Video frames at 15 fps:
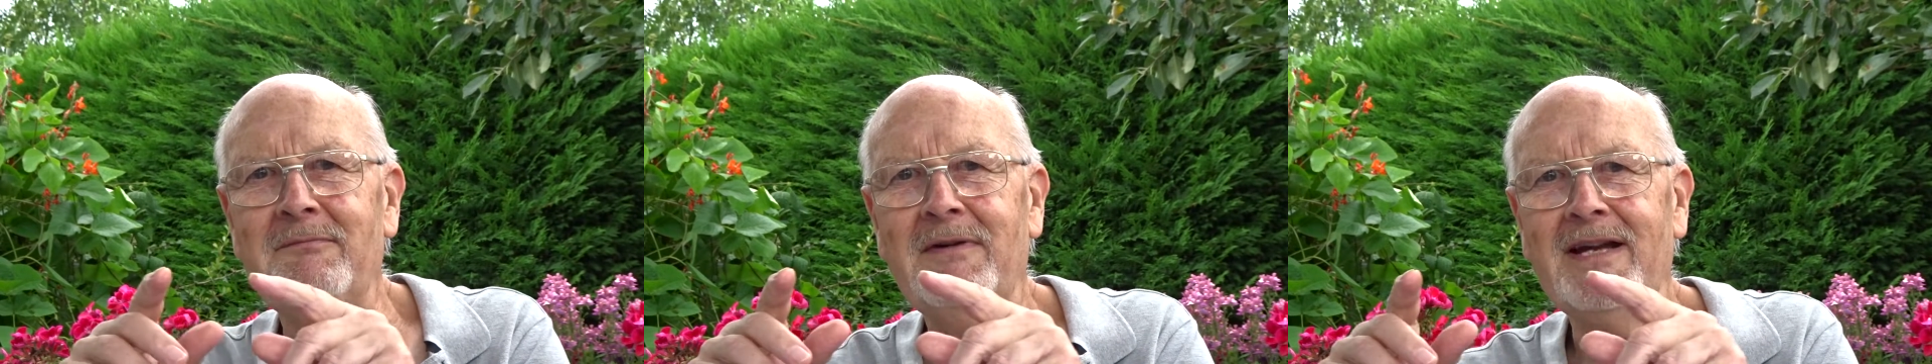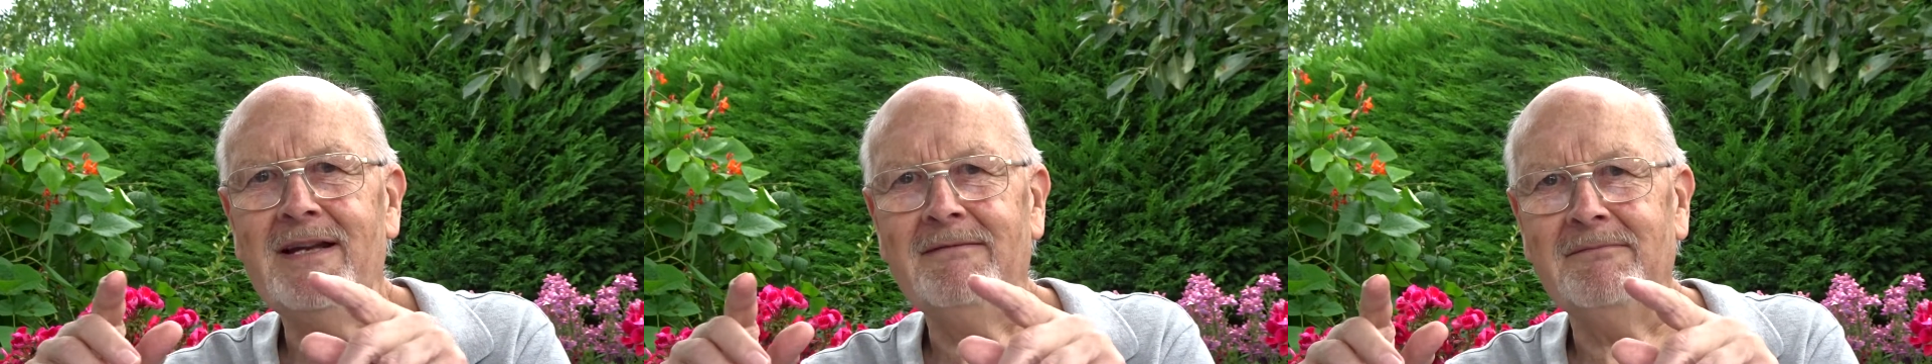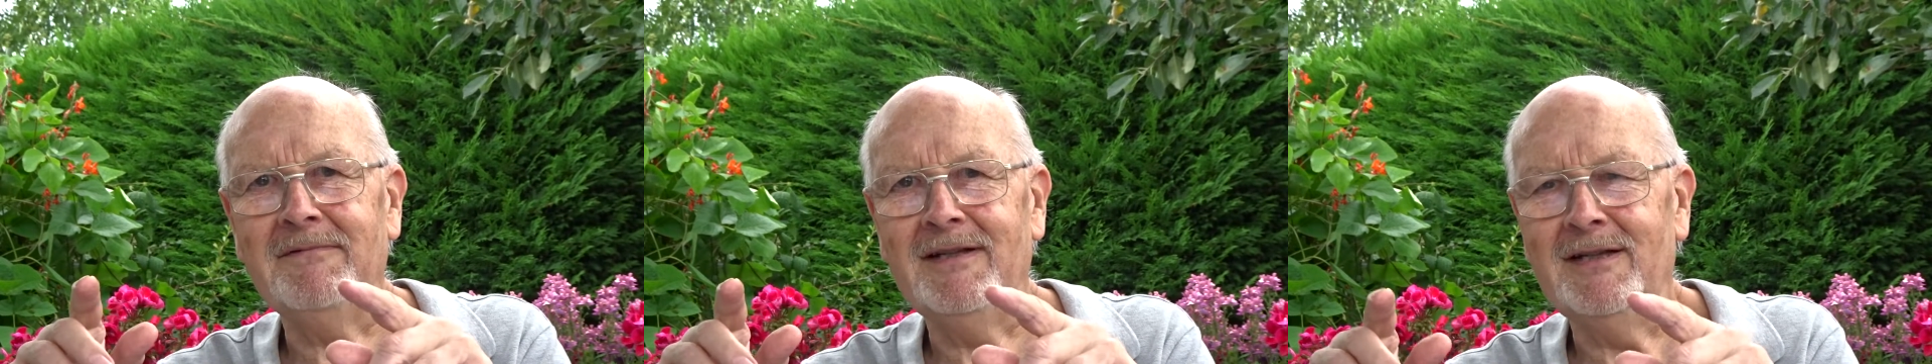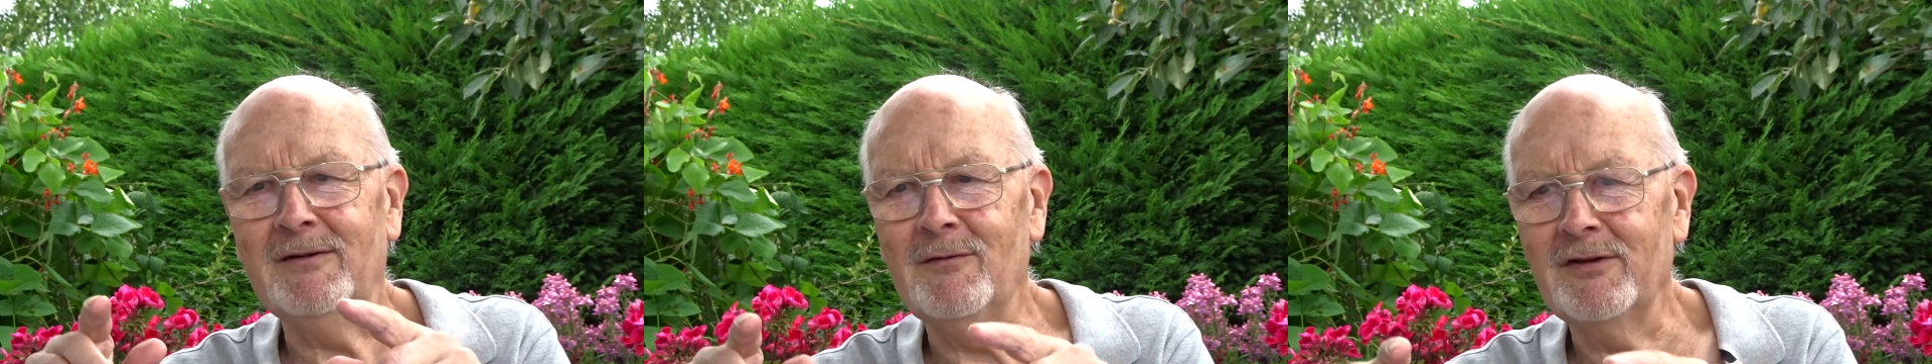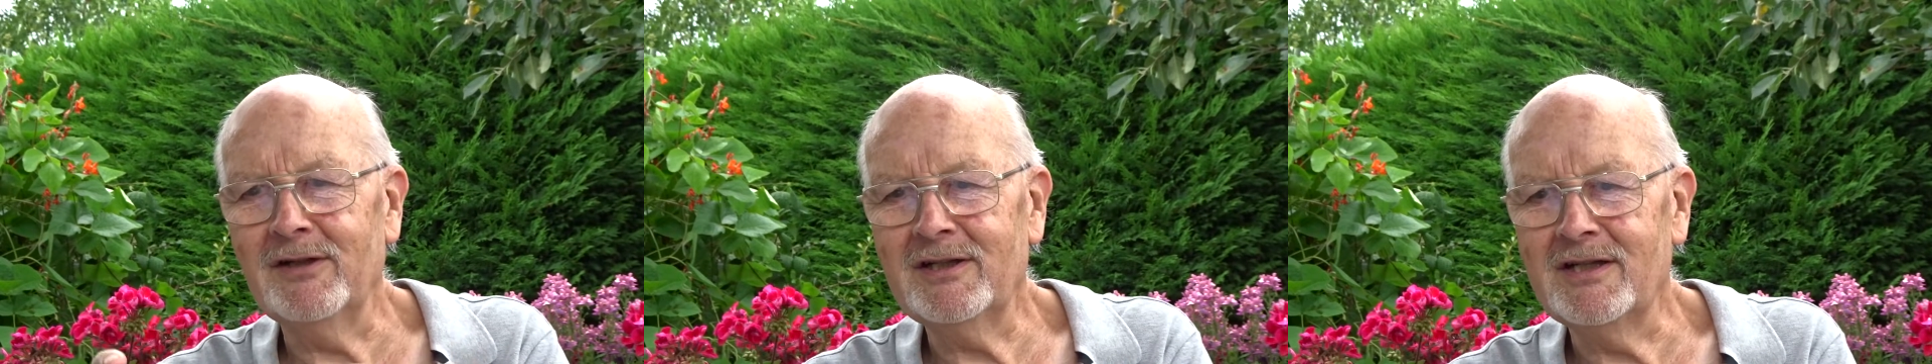mate, and
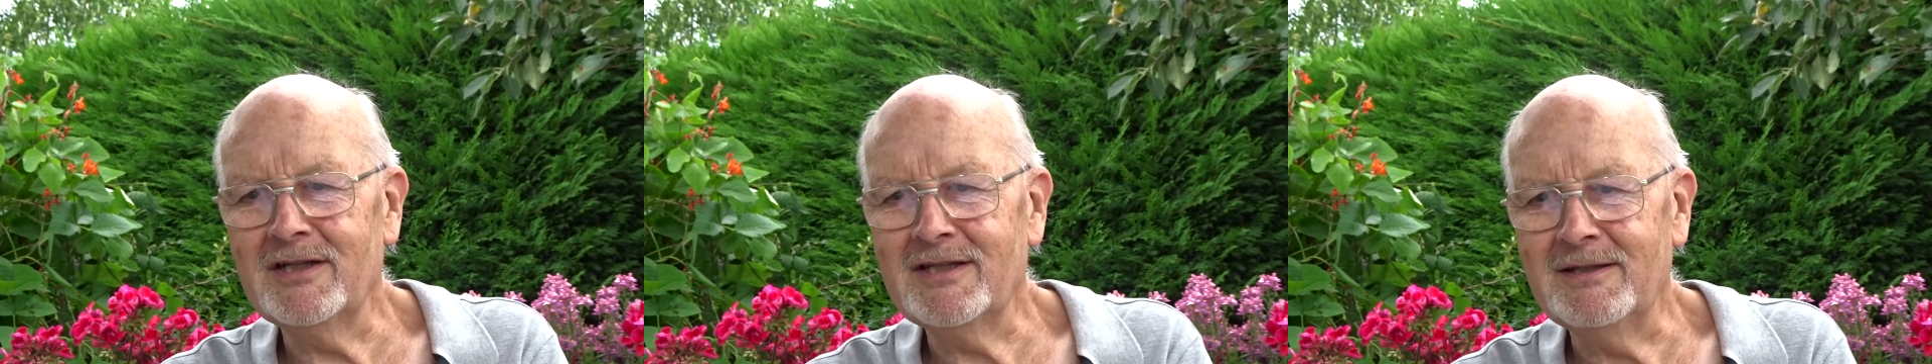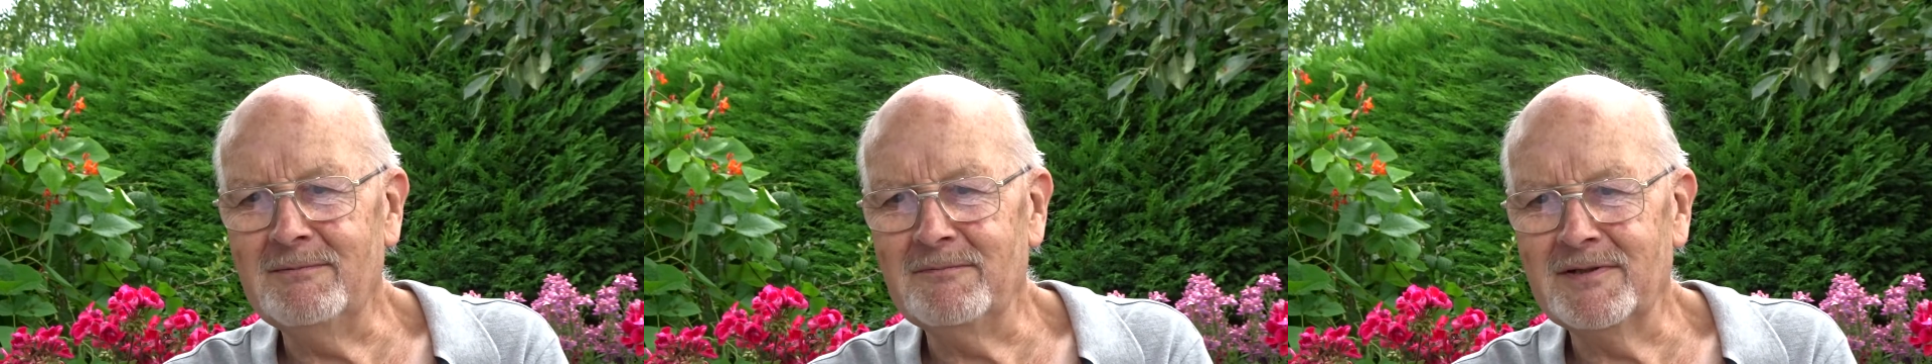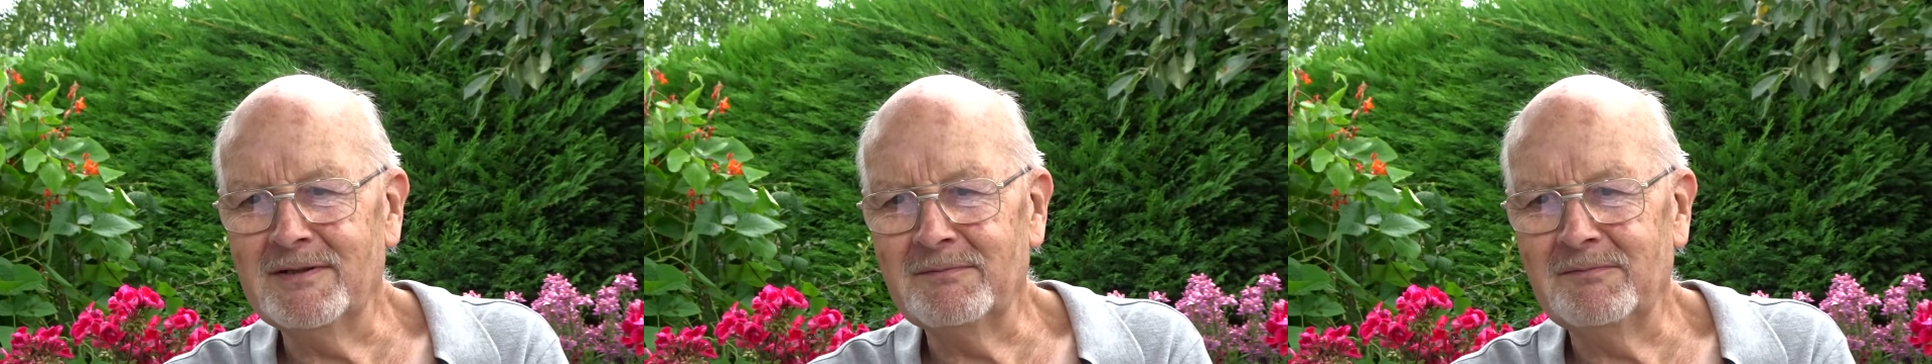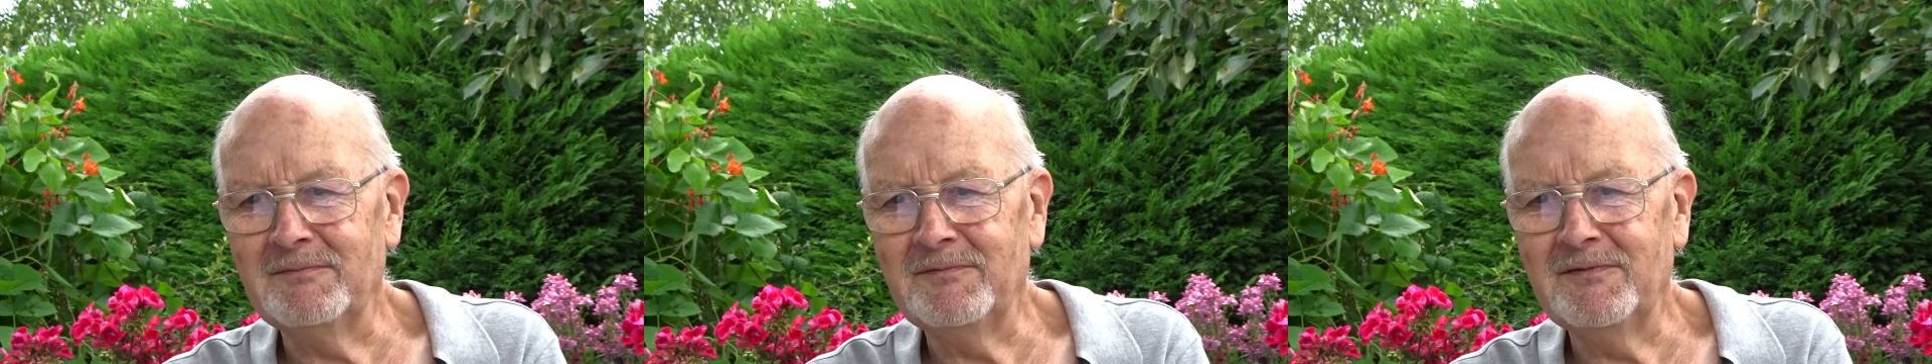all the customs